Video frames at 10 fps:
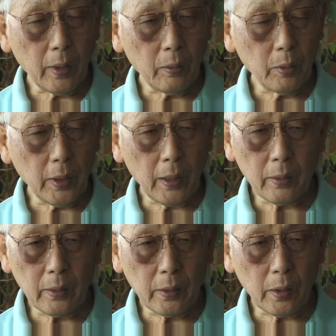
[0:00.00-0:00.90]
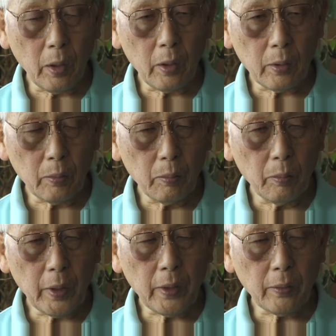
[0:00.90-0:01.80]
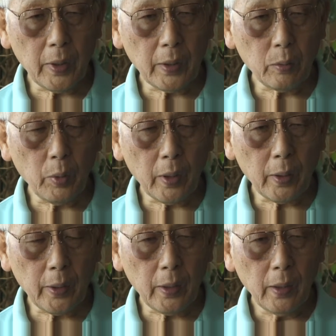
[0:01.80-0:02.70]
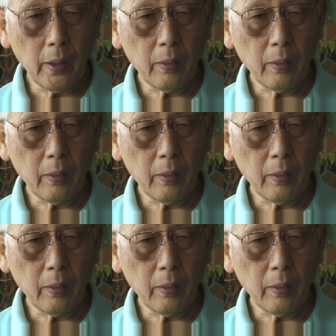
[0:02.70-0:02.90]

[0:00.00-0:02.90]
when I saw many of these wealthy